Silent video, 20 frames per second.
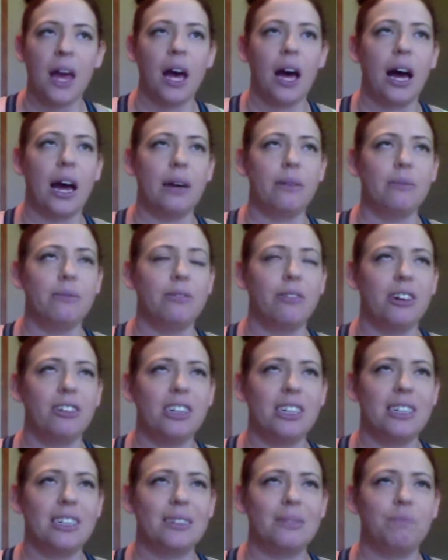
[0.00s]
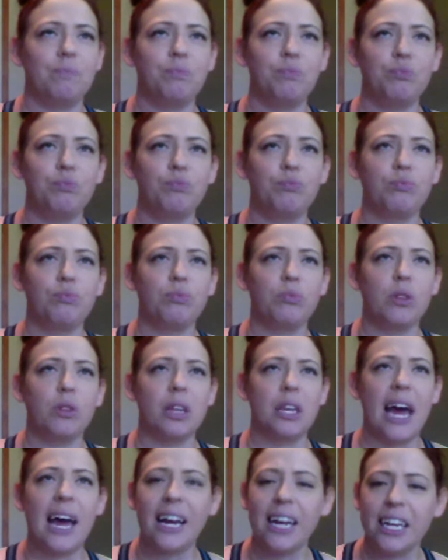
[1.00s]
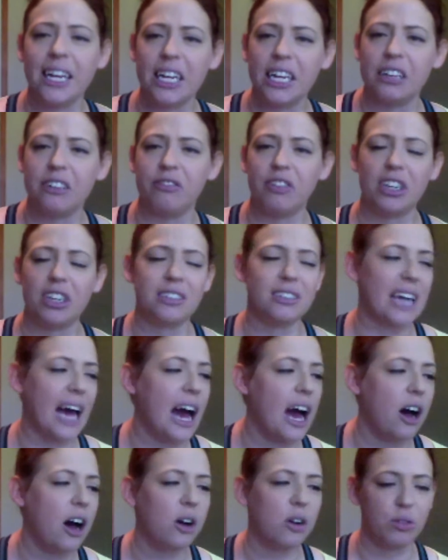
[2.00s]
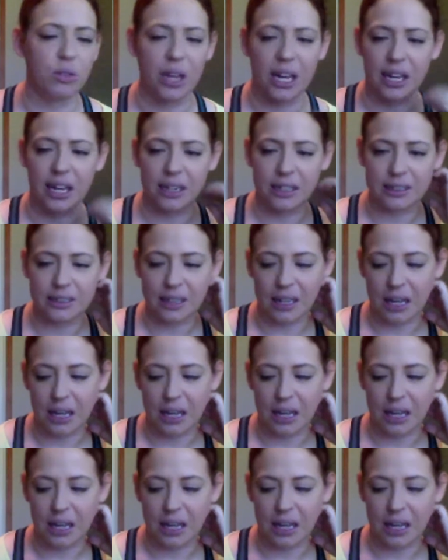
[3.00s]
I'm very negative and down, and